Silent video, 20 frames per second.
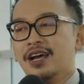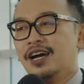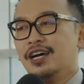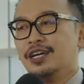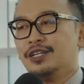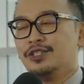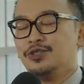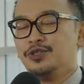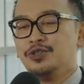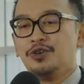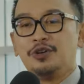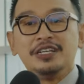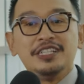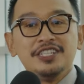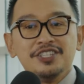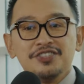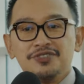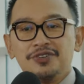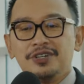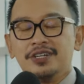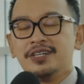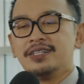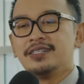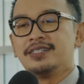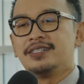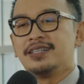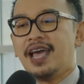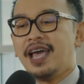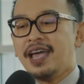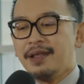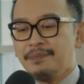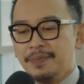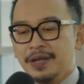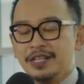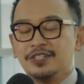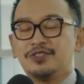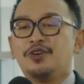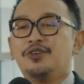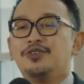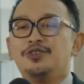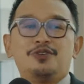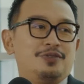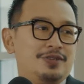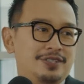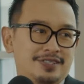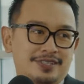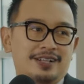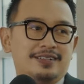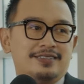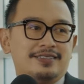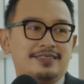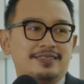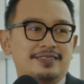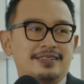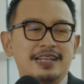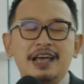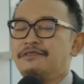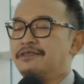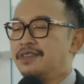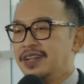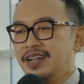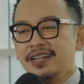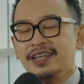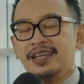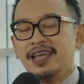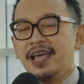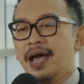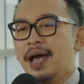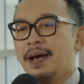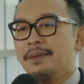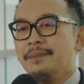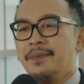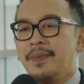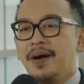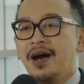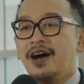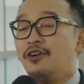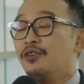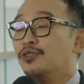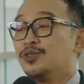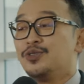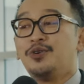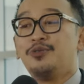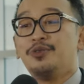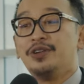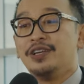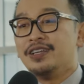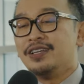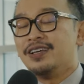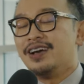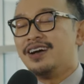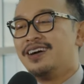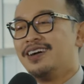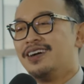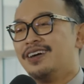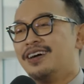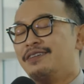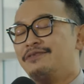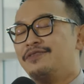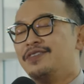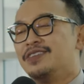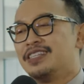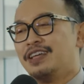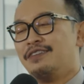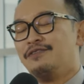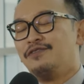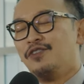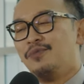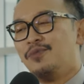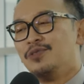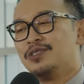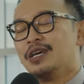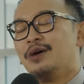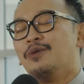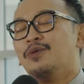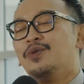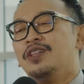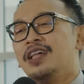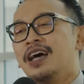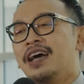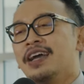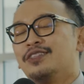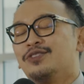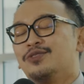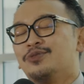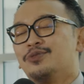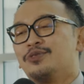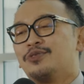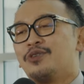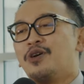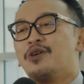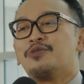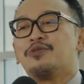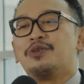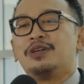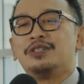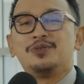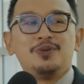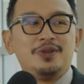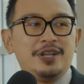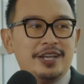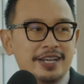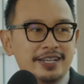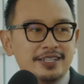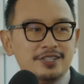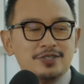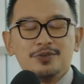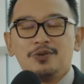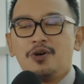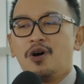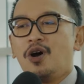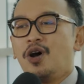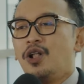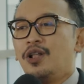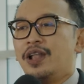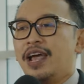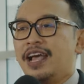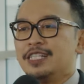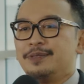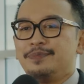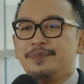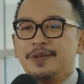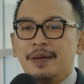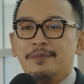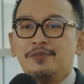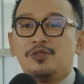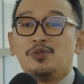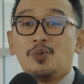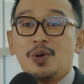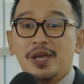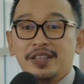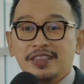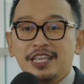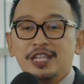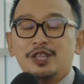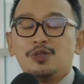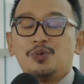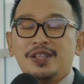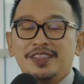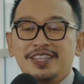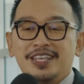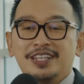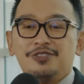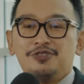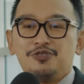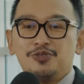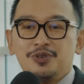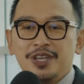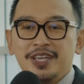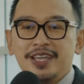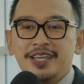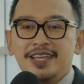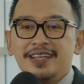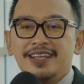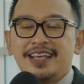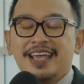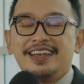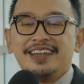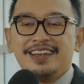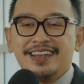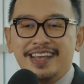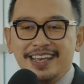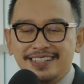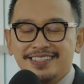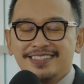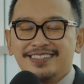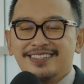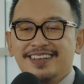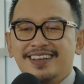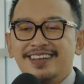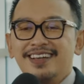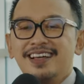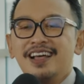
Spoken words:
to your interests, and based on your results. Definitely. First and foremost, I would like to congratulate to all SPM 2023 candidates